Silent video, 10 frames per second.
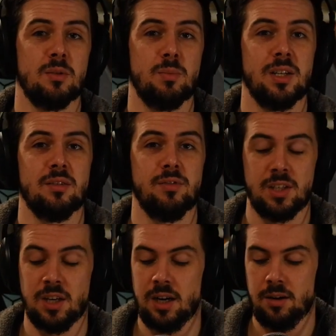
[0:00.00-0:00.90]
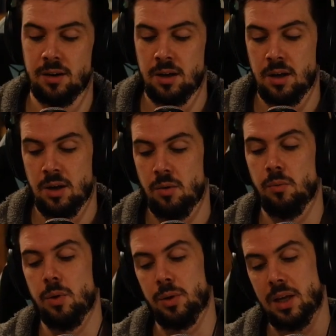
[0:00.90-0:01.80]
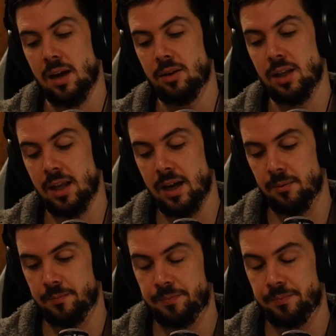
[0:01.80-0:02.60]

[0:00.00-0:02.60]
specificity, we'd calculate